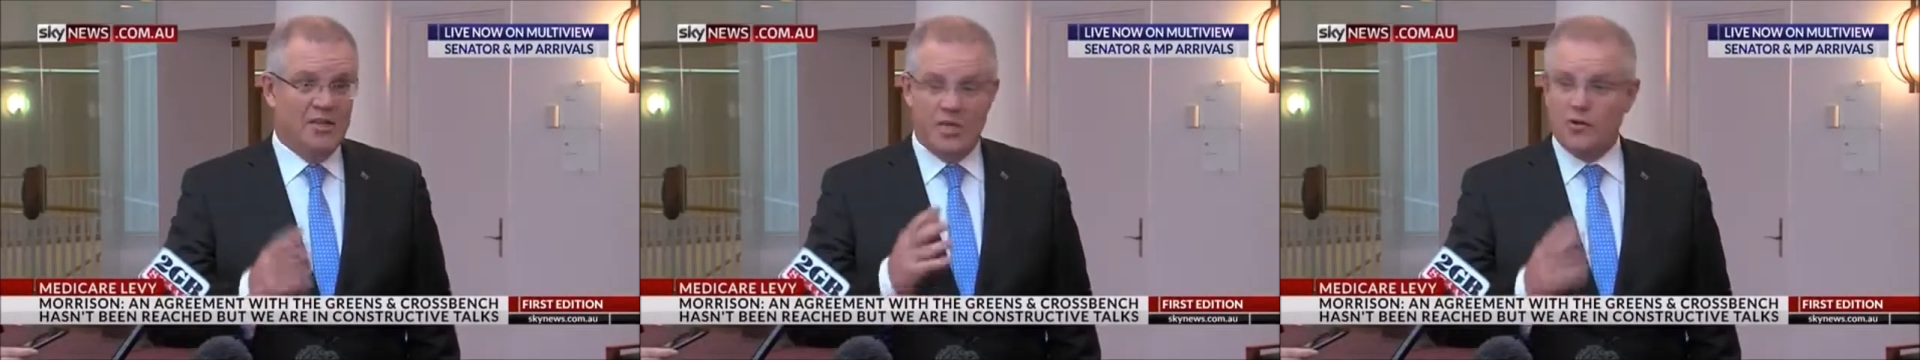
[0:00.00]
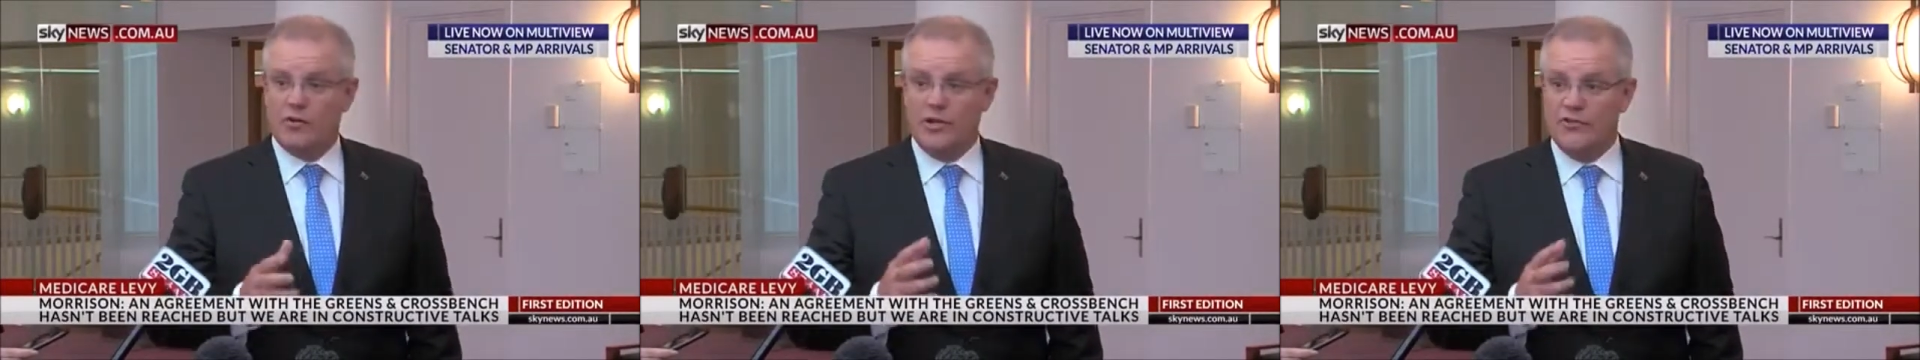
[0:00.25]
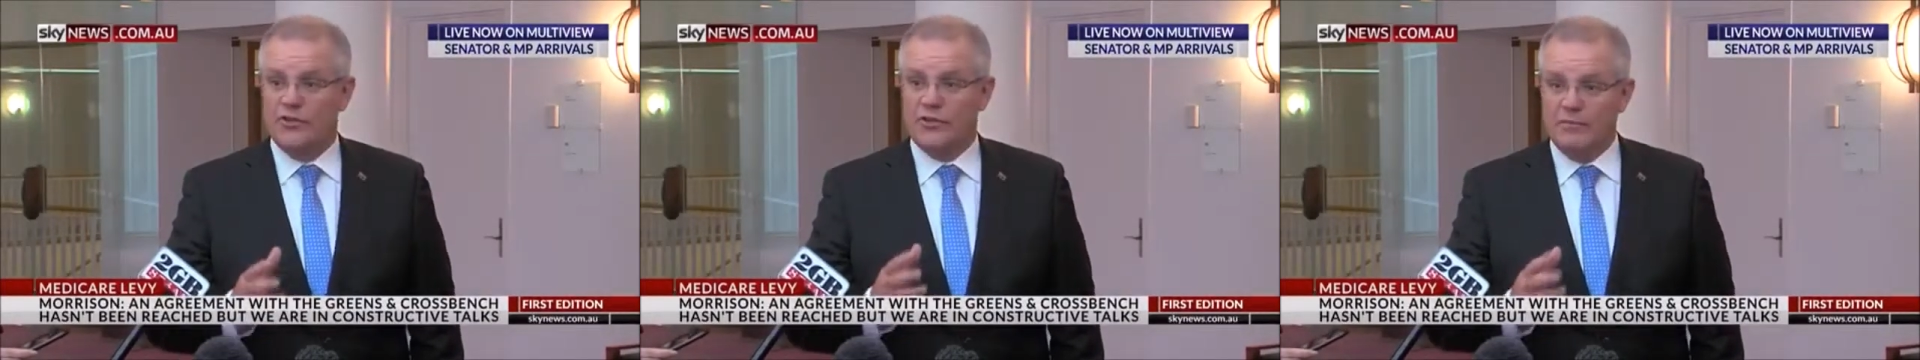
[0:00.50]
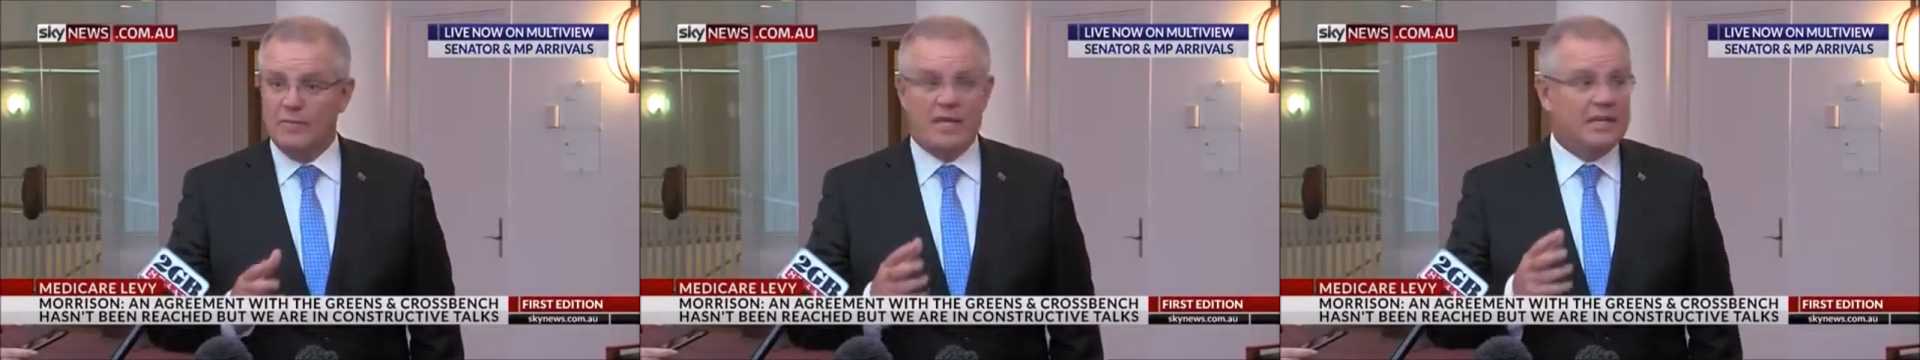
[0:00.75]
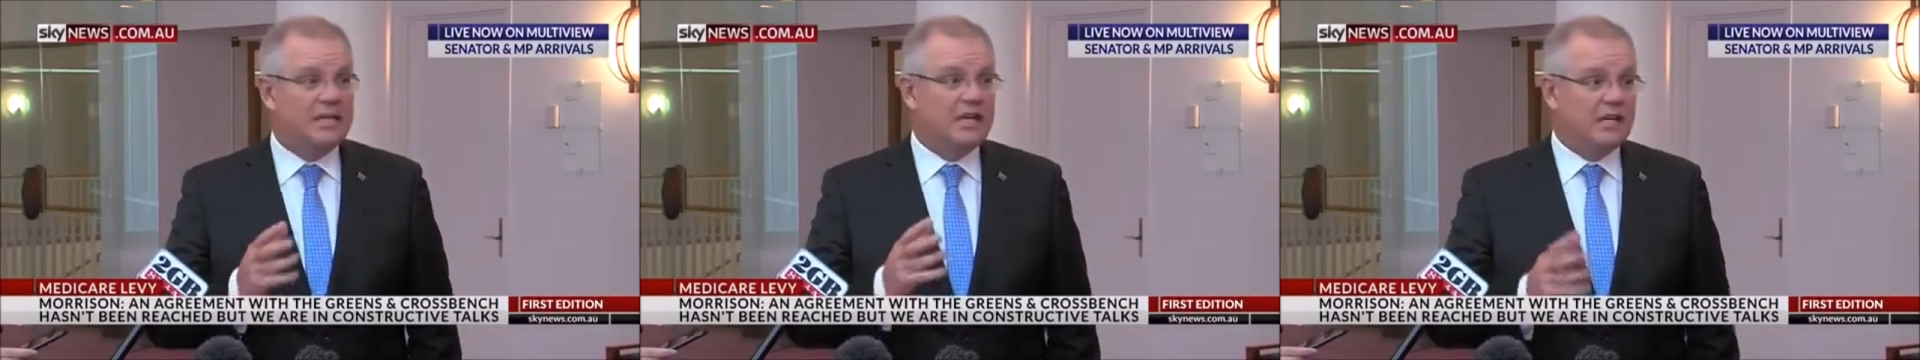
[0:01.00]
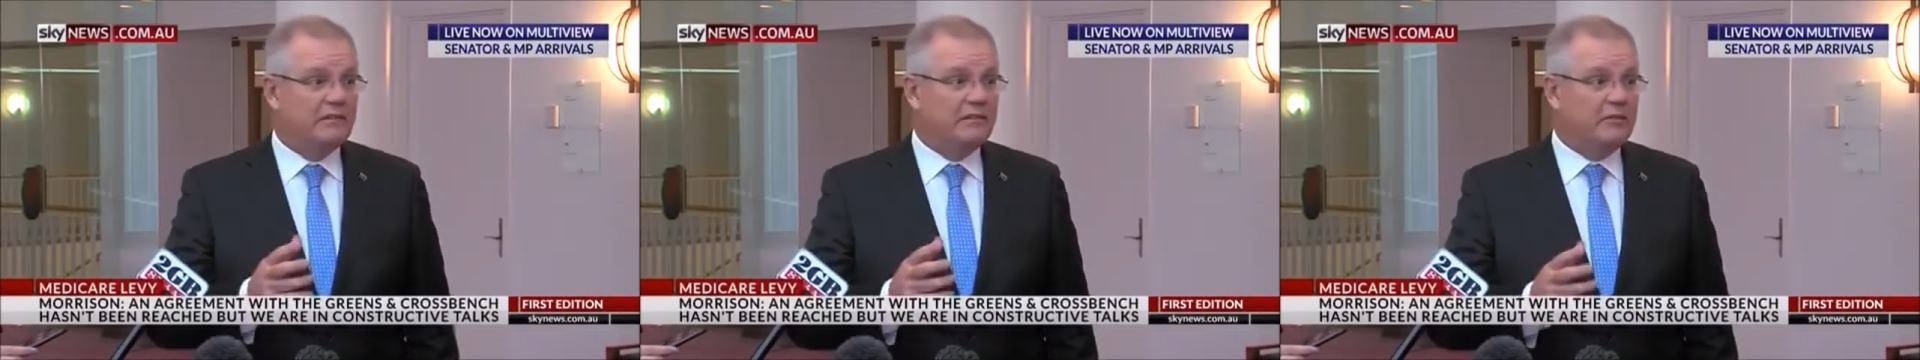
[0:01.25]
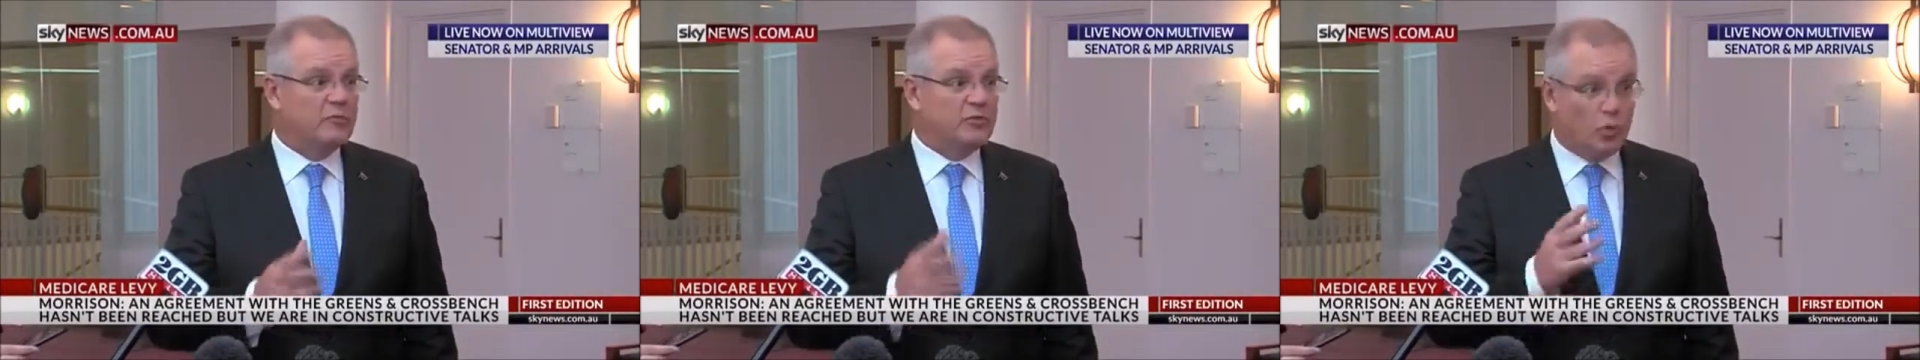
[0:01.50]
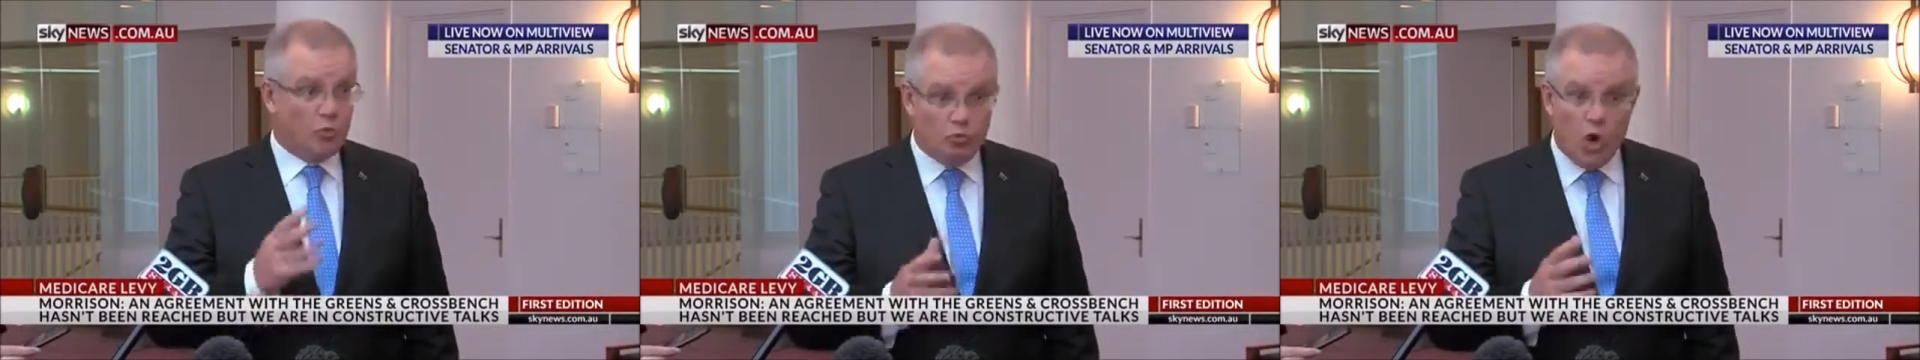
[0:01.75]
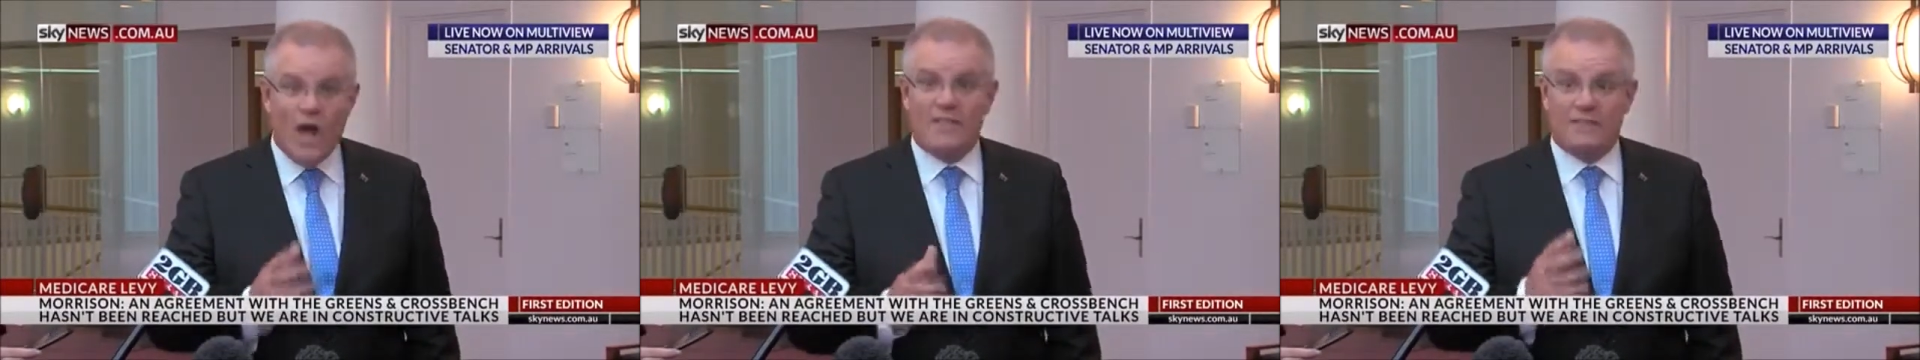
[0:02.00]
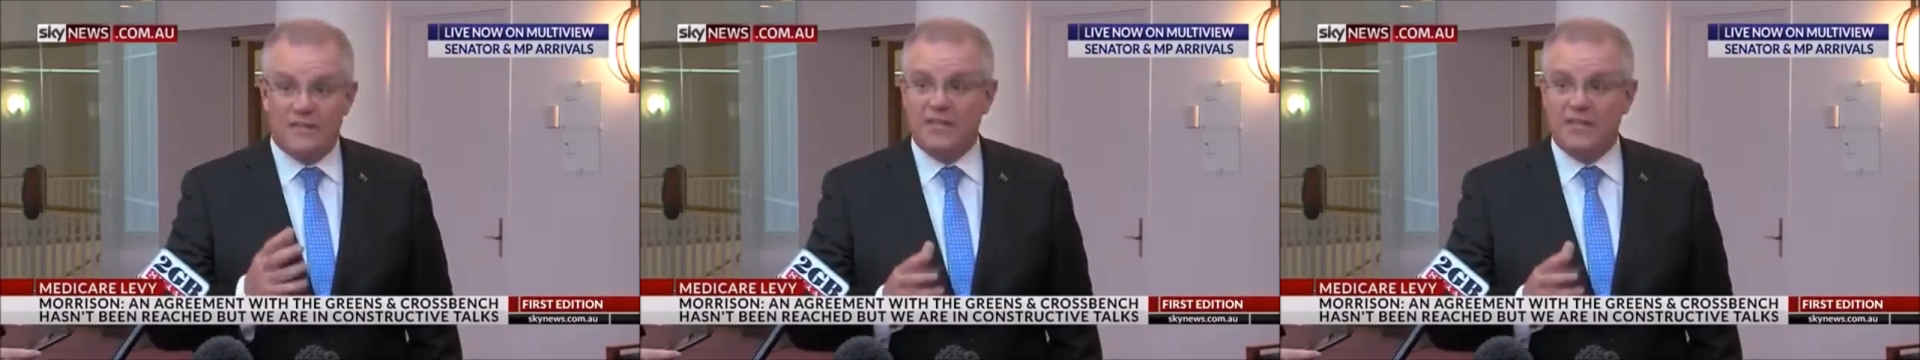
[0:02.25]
that increasing the Medicare levy was the right